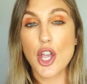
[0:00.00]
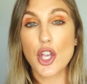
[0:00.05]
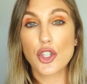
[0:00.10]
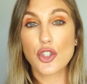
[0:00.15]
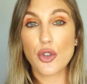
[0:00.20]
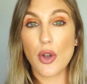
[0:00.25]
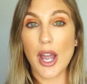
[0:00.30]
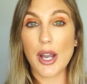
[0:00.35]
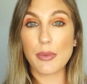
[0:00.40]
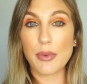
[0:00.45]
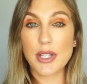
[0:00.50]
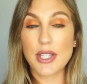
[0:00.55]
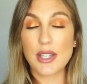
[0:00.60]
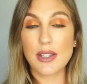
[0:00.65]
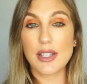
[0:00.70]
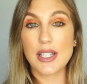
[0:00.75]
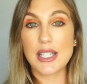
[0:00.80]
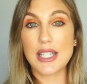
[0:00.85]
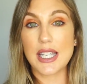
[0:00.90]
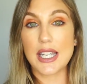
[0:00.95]
So I
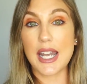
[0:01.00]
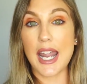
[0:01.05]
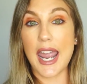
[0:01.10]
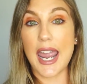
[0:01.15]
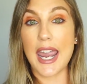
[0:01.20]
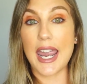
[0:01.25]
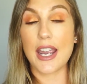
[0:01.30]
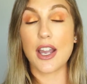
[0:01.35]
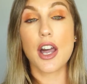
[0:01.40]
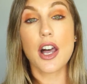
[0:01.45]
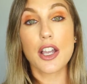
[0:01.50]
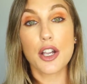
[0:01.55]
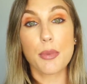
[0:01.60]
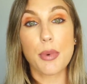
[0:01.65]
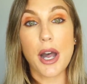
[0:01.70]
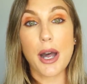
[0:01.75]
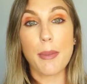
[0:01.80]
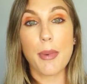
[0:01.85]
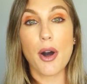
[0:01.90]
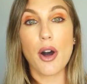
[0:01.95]
recently did a
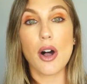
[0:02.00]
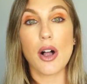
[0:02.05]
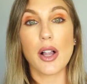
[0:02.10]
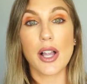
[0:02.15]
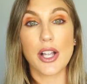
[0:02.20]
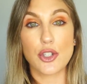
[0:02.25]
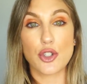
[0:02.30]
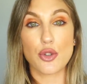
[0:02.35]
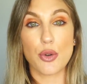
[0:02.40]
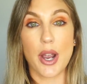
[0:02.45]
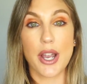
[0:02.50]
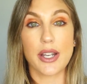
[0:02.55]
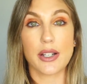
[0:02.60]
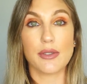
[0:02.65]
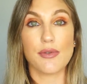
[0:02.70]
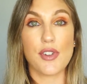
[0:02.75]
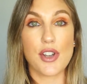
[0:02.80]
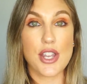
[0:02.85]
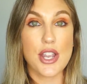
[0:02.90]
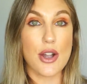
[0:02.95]
ColourPop haul and try
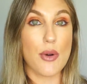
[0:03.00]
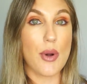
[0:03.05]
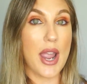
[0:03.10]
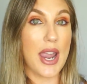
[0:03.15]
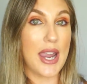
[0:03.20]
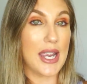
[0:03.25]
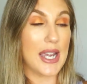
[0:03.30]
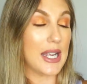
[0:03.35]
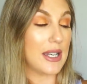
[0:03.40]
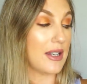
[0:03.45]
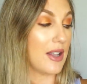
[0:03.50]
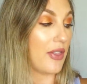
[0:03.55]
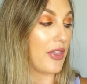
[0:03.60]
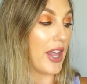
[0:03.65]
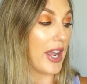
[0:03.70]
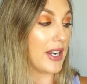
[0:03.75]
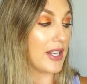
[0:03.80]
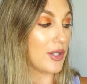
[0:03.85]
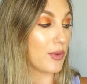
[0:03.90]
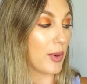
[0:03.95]
on video, and
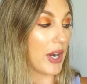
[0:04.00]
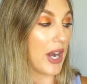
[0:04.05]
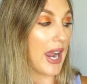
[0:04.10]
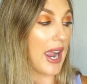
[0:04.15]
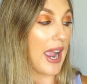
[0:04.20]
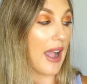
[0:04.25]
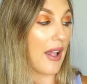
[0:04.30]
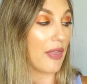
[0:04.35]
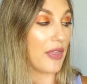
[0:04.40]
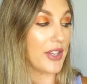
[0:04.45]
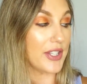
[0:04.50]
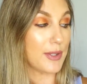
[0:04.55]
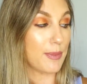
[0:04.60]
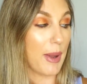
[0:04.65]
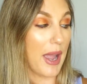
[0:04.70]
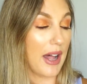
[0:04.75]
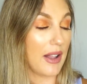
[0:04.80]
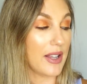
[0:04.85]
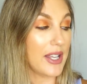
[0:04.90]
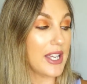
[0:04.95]
that is where I had this
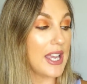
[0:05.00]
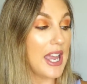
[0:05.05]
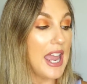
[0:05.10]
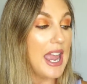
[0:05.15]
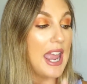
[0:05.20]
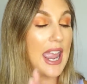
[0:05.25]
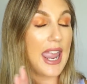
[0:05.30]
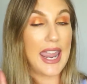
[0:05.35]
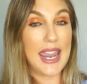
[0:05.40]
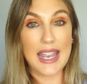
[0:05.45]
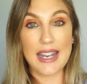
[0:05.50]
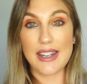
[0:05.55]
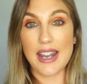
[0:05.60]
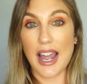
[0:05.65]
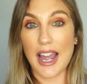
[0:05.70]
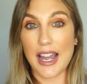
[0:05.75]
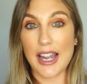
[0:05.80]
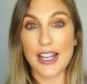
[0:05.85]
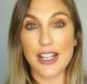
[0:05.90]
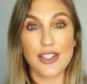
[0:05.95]
palette. And
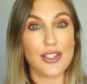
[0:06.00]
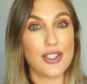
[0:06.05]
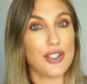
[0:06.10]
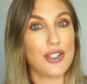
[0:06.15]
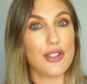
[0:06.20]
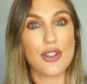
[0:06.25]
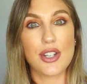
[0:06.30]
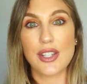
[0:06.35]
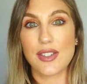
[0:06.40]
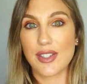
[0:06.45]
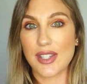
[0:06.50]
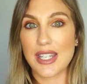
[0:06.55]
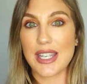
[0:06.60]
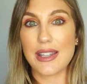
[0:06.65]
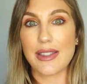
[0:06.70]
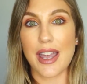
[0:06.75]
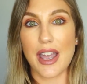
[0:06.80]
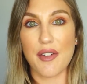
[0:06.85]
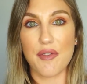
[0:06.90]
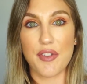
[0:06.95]
I, you could see
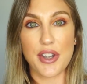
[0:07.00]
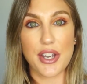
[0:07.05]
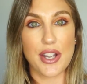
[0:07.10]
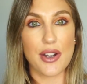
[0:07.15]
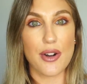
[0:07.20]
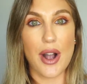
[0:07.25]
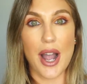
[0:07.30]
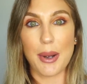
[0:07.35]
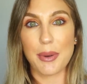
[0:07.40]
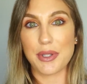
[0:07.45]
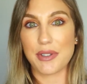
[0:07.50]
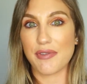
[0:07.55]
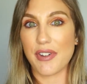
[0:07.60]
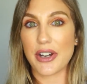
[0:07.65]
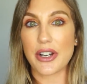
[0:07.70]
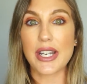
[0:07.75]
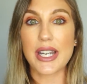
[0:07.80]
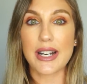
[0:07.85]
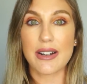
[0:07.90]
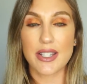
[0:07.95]
in that video, I was
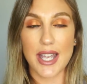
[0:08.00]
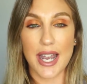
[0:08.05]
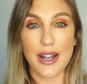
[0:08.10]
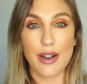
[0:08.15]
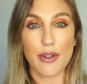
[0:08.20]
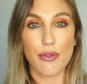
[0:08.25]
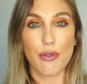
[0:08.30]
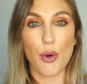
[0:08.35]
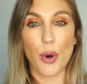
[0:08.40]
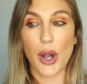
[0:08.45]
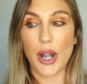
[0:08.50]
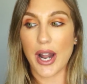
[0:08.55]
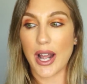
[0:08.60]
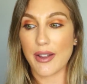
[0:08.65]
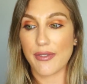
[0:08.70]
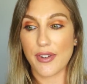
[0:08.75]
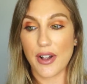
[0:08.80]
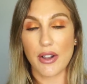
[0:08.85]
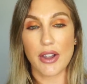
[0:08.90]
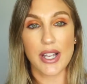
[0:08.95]
very excited for it.
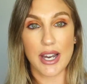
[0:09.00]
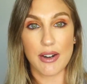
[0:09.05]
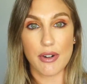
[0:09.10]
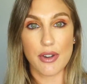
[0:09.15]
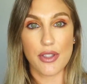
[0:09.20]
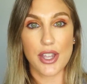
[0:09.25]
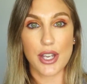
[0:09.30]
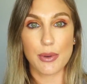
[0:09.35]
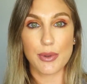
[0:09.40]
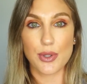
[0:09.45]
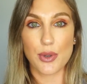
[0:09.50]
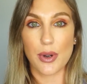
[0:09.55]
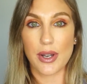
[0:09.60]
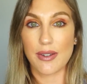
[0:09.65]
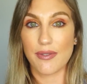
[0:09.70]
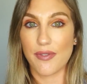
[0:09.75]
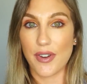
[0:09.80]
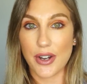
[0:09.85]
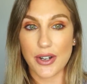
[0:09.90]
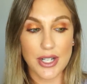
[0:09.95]
I felt like everything was
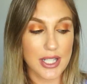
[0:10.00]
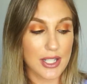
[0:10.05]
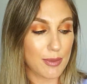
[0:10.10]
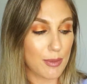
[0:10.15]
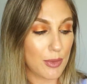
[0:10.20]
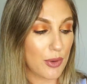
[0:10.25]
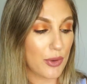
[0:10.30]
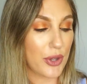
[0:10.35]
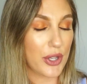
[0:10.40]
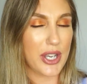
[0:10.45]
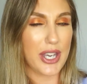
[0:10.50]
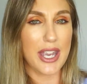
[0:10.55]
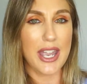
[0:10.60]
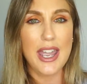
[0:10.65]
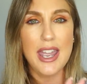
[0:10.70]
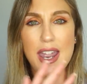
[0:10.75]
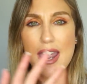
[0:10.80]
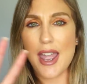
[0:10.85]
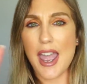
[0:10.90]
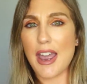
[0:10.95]
going very smoothly.
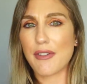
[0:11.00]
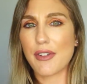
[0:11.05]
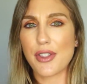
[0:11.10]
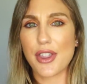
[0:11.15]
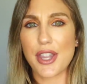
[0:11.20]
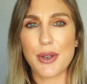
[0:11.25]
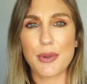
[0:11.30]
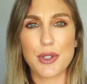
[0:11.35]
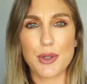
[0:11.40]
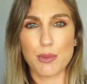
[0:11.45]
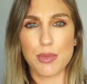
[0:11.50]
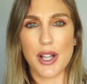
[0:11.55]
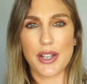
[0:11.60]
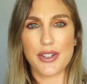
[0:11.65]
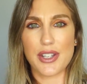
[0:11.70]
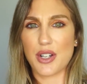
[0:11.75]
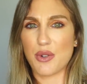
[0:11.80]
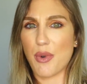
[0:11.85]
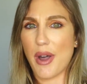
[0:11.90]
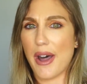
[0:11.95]
Everything was
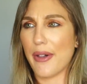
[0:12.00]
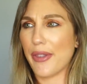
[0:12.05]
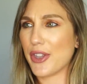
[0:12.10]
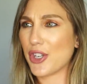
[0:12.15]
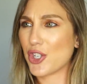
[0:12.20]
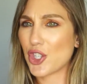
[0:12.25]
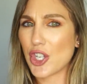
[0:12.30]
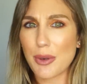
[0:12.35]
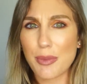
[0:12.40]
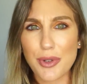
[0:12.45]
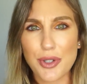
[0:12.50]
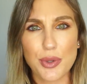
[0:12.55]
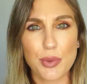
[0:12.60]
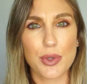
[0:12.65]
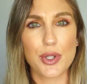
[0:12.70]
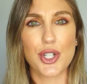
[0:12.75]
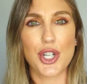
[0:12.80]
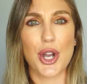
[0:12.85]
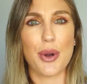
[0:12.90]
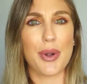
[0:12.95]
blending well. The shimmers
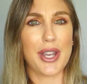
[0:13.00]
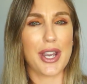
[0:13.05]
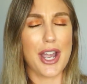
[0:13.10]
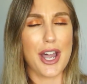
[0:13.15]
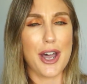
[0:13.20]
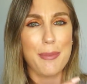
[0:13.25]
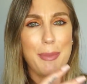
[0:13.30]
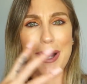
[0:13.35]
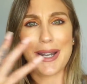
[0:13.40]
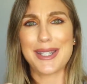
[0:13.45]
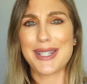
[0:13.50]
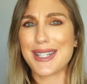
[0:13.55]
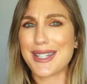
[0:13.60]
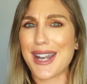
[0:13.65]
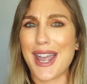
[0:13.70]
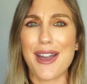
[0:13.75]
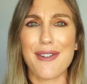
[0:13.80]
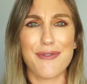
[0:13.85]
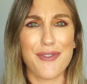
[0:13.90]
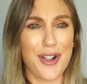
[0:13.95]
were showing up. I didn't
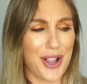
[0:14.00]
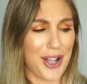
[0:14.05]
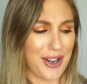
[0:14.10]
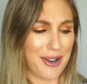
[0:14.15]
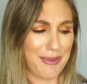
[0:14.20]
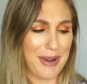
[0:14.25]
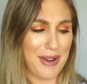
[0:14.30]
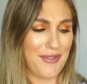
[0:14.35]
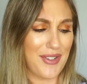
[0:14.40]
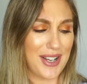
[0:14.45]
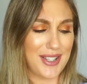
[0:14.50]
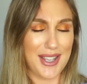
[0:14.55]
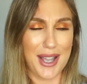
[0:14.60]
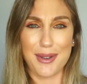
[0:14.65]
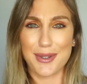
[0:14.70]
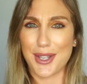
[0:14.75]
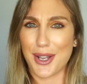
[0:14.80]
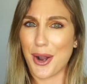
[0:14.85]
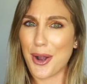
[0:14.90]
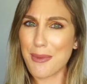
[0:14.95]
have fallout on my face. I
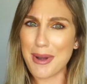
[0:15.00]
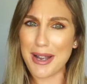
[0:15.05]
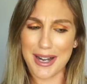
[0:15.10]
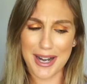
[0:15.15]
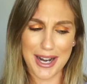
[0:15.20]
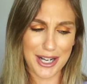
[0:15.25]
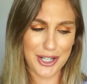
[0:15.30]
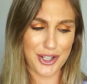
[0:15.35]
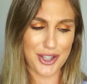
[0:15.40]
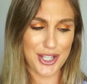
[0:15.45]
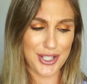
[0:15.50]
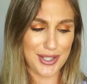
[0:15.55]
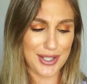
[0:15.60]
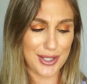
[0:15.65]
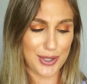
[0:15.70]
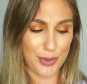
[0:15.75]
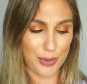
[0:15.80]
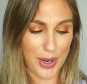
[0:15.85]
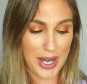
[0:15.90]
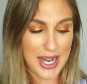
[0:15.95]
was like, oh my gosh, this
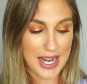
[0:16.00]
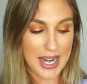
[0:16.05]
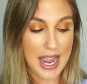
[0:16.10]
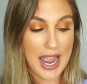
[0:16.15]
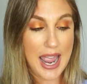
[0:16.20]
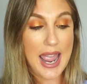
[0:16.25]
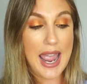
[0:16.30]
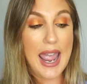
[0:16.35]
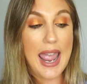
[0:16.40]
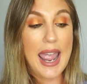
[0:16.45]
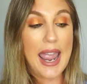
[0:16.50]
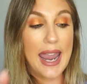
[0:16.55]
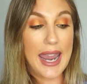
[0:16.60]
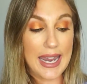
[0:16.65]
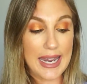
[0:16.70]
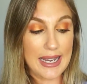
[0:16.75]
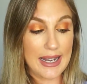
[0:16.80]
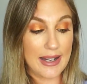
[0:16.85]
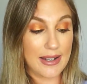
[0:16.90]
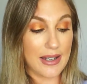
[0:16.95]
is great.
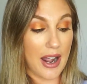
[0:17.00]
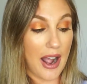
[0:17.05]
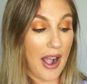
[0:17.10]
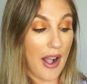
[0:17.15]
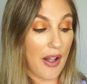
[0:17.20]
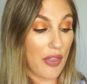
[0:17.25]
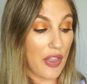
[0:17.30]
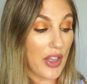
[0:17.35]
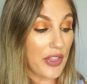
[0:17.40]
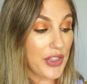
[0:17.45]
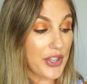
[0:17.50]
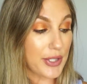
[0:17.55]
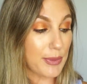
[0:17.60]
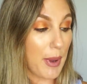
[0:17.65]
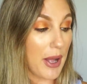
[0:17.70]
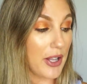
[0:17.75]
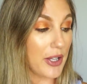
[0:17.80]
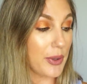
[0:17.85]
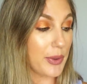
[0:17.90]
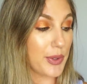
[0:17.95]
And I thought this
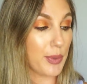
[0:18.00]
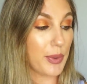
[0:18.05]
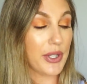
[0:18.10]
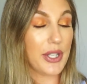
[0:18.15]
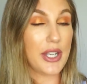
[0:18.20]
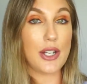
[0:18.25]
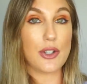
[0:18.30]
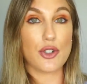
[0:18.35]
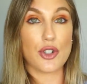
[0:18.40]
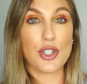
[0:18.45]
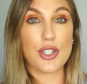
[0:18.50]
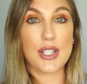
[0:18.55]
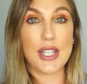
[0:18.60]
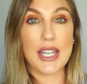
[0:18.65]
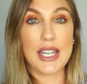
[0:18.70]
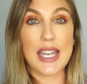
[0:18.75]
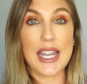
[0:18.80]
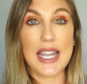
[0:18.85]
palette was really interesting.